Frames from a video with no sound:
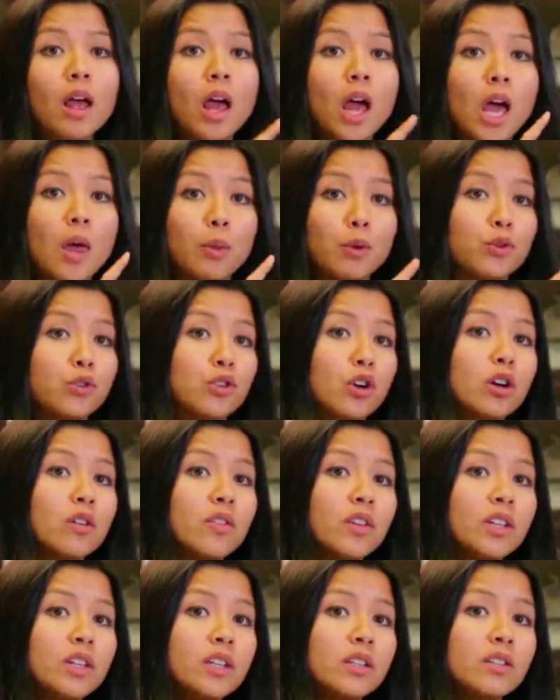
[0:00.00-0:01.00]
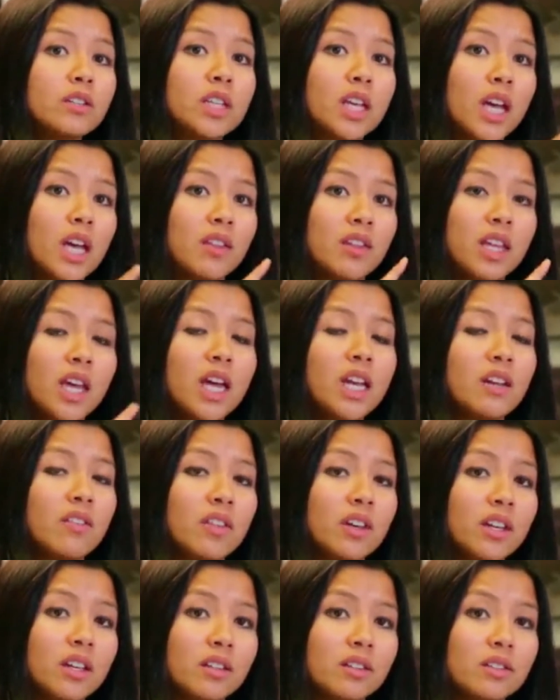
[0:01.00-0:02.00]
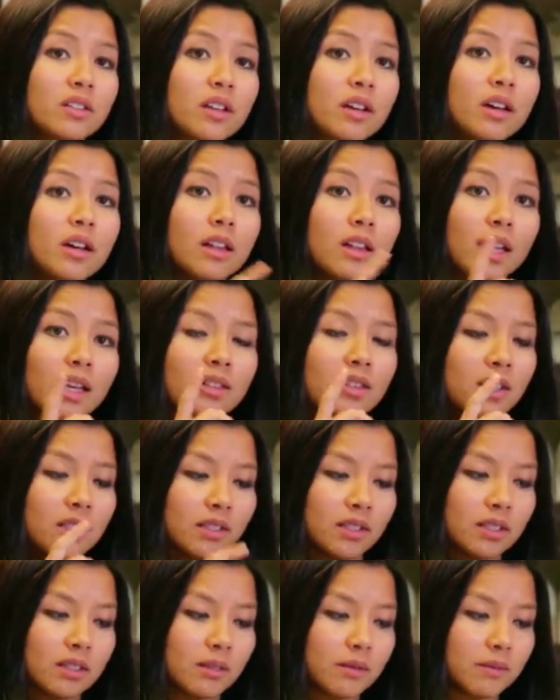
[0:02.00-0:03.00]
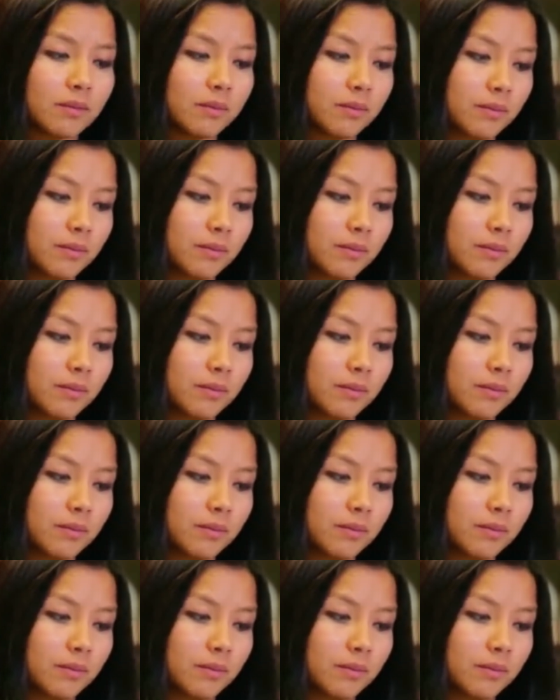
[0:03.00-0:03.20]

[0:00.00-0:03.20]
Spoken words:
and the start of the disk and the end of the disk, like this.